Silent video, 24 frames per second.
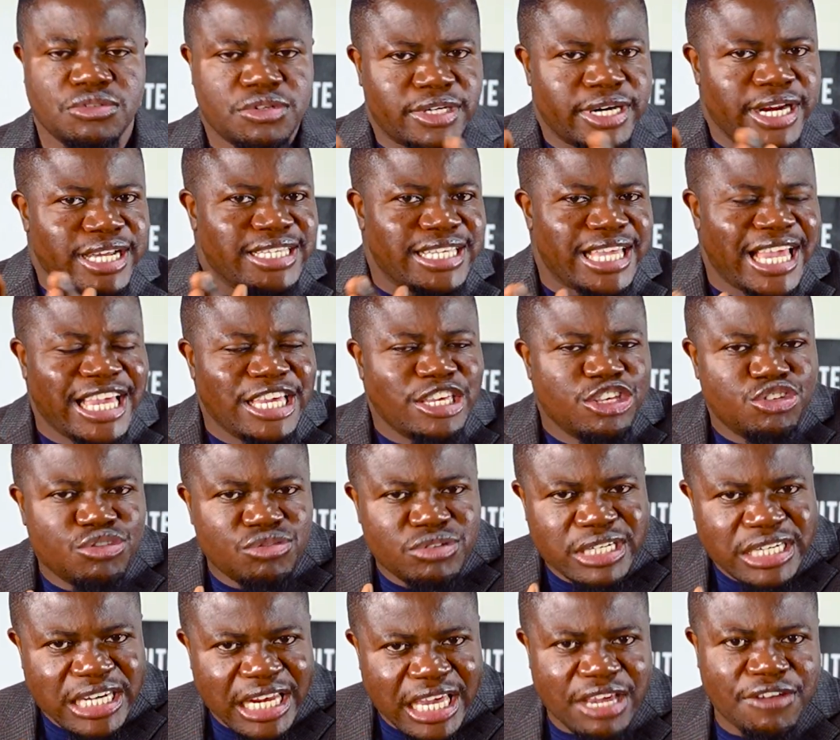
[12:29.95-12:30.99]
to create a
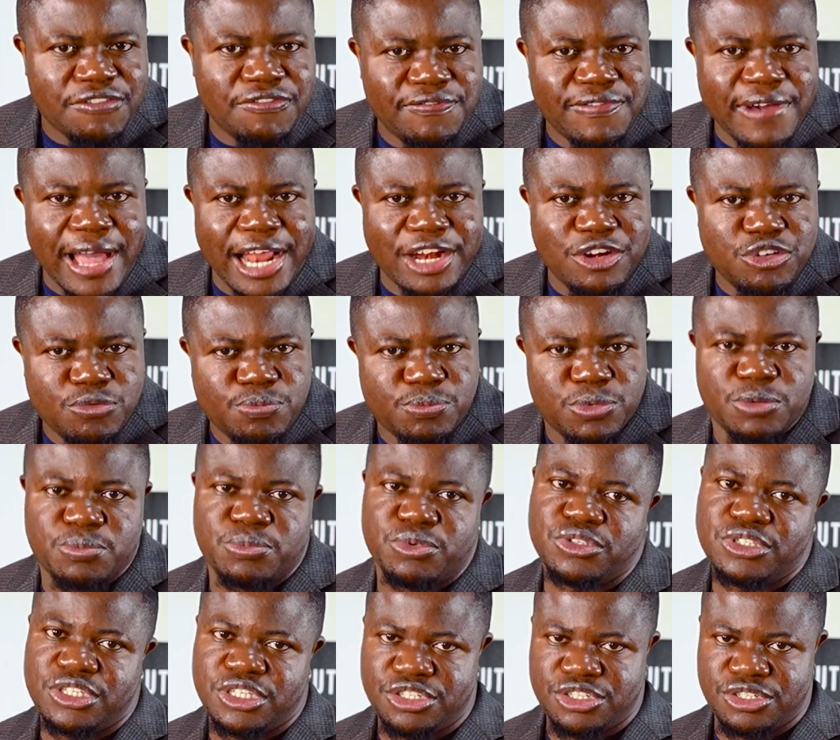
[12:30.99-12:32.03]
unique value
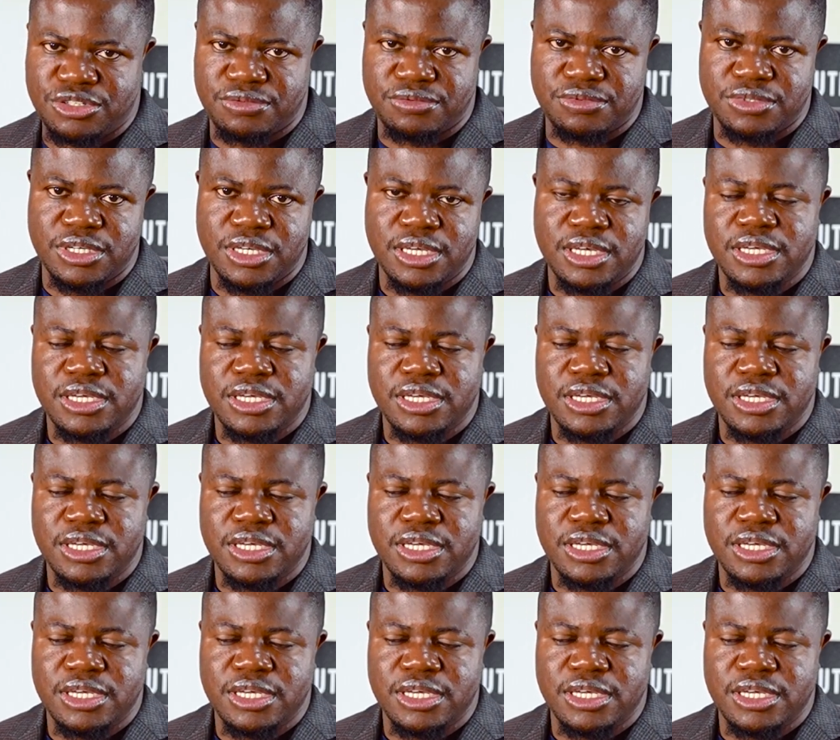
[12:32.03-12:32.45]
proposition